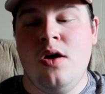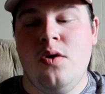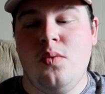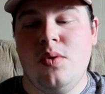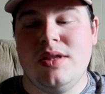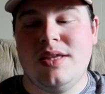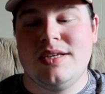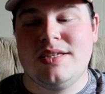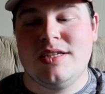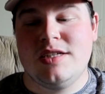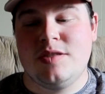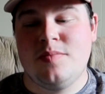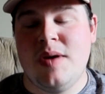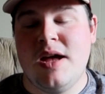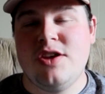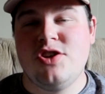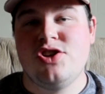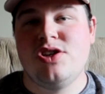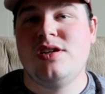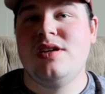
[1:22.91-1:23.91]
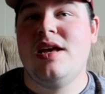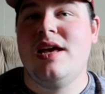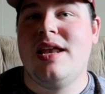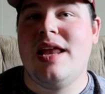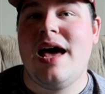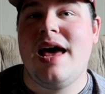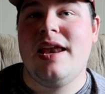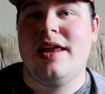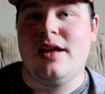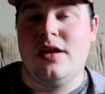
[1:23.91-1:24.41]
with the suspension and
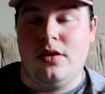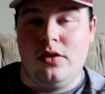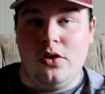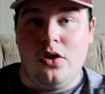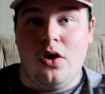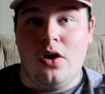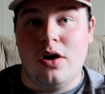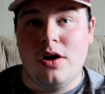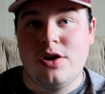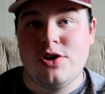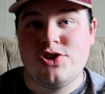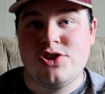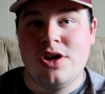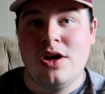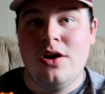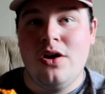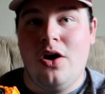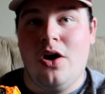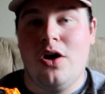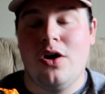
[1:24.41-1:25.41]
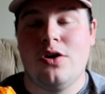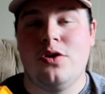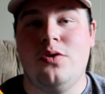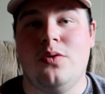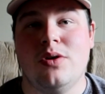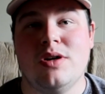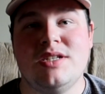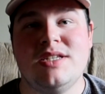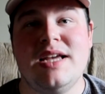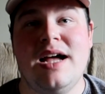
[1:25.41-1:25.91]
adding a large
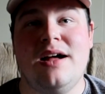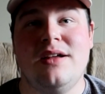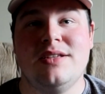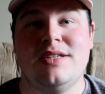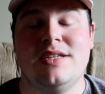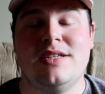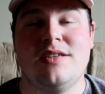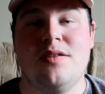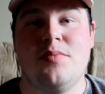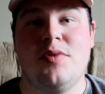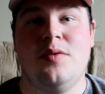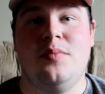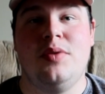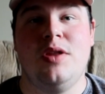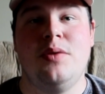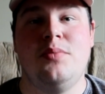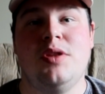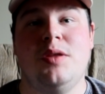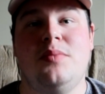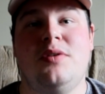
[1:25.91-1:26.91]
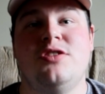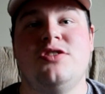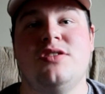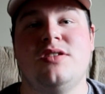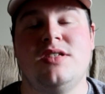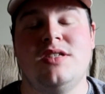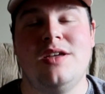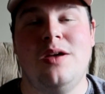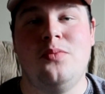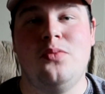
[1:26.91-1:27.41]
hardcore sound system complete with a bunch of
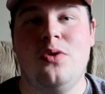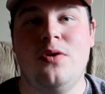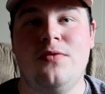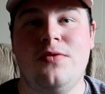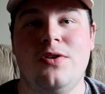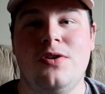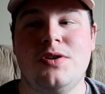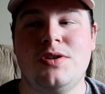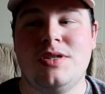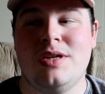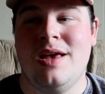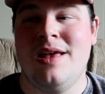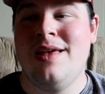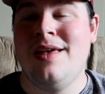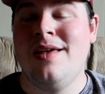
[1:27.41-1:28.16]
subwoofers